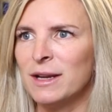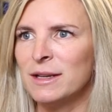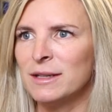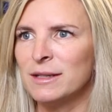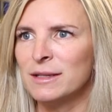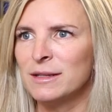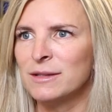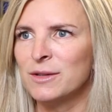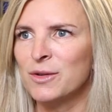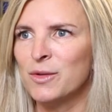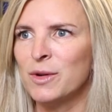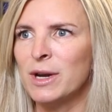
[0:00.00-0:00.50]

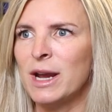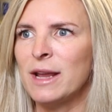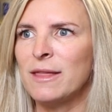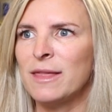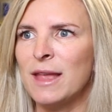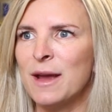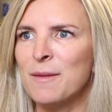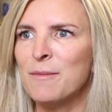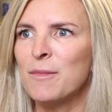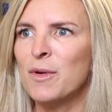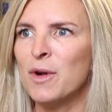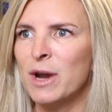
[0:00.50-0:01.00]
us create
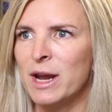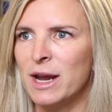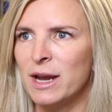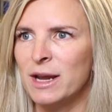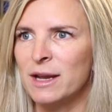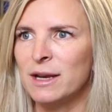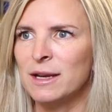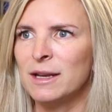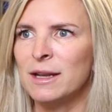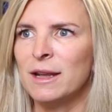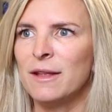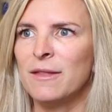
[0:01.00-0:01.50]
that
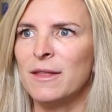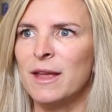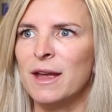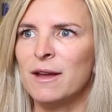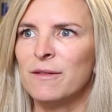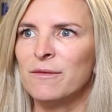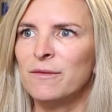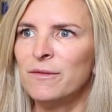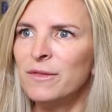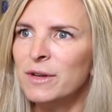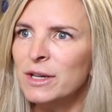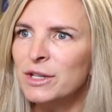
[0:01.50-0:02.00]
brand and
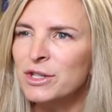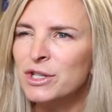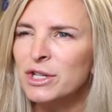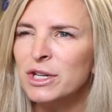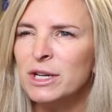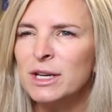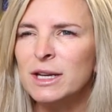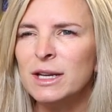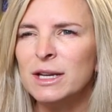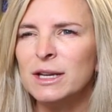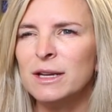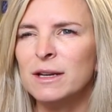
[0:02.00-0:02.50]
that
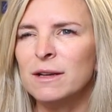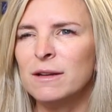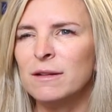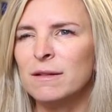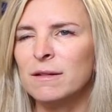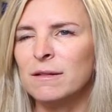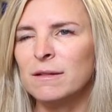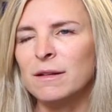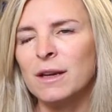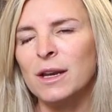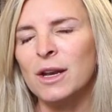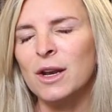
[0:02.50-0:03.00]
vision,
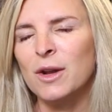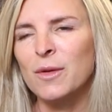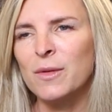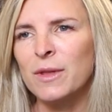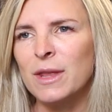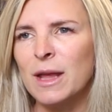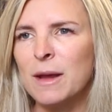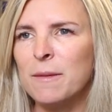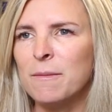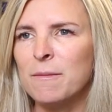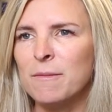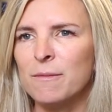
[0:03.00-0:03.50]
you know,
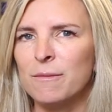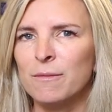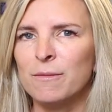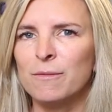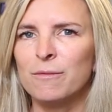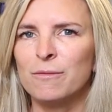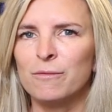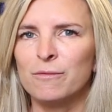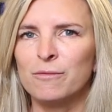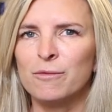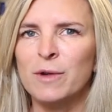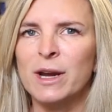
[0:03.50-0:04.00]
and that
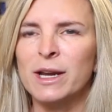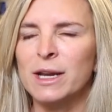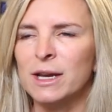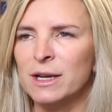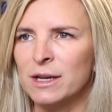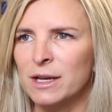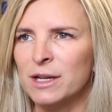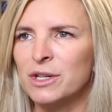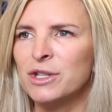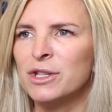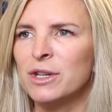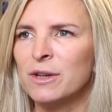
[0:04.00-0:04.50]

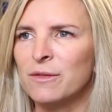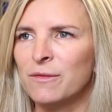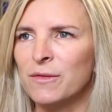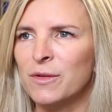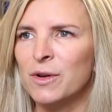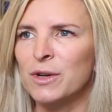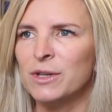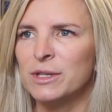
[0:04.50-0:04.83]
recognition for